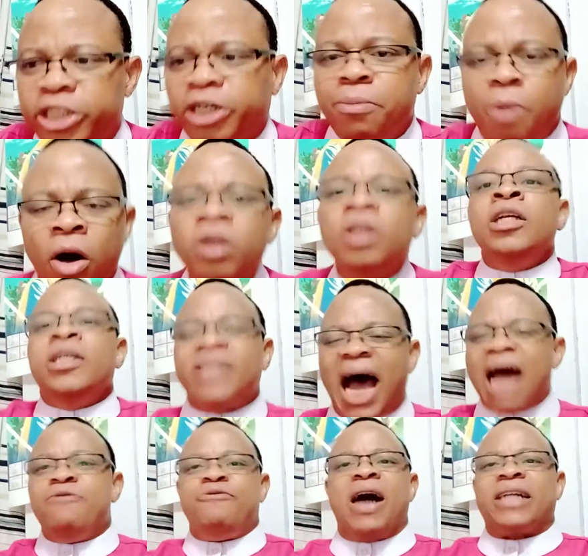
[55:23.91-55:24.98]
demon,
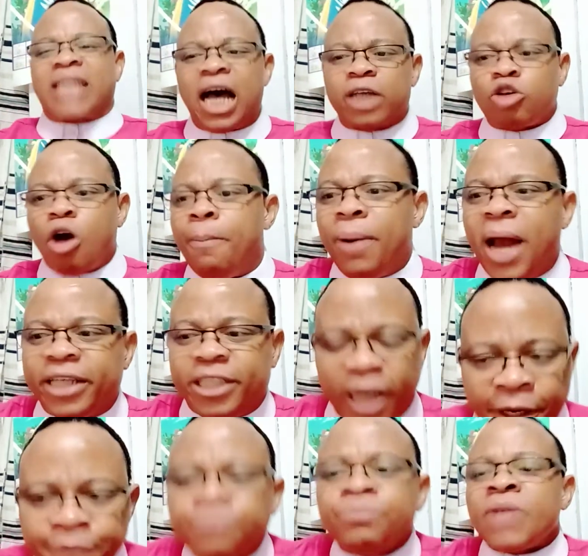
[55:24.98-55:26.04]
diverters of blessing,